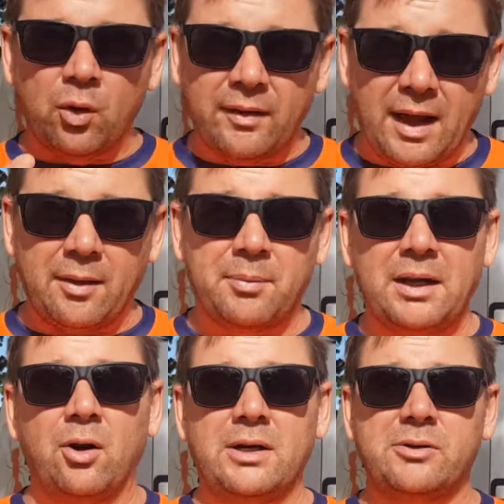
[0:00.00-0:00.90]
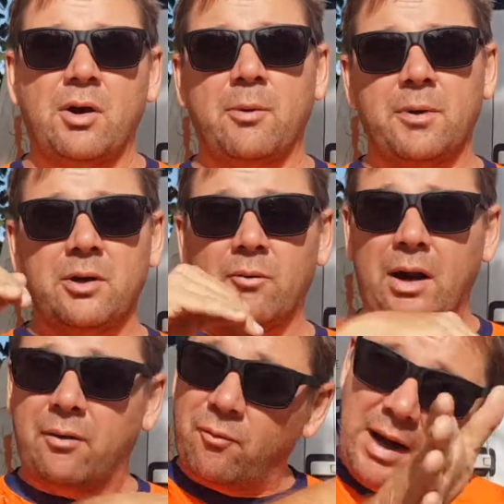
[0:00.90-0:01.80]
the other B-lines are open. You
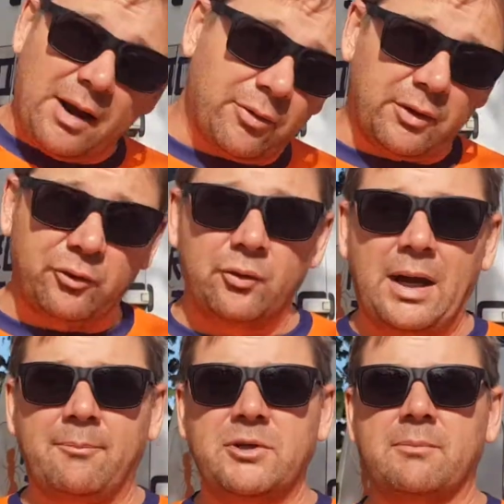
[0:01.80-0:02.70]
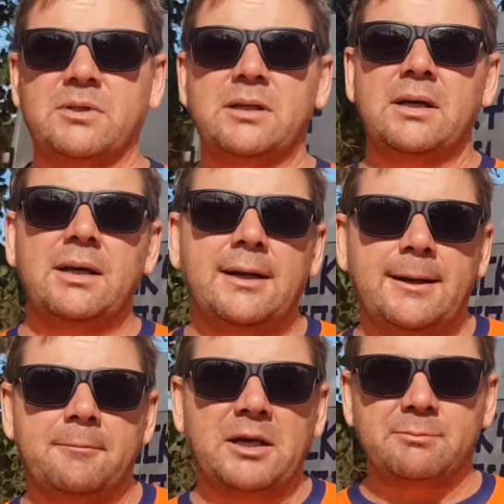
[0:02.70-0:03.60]
ride around the 2 gap jumps
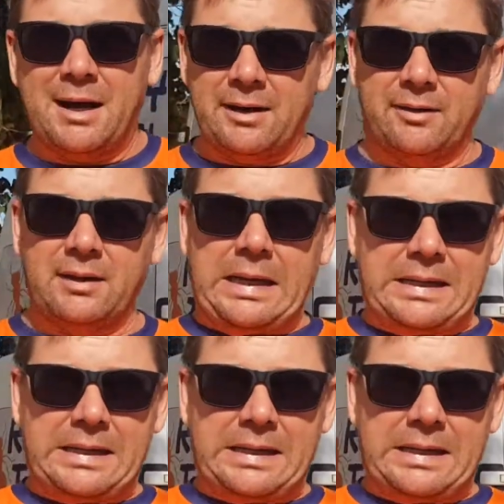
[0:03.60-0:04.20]
as part of the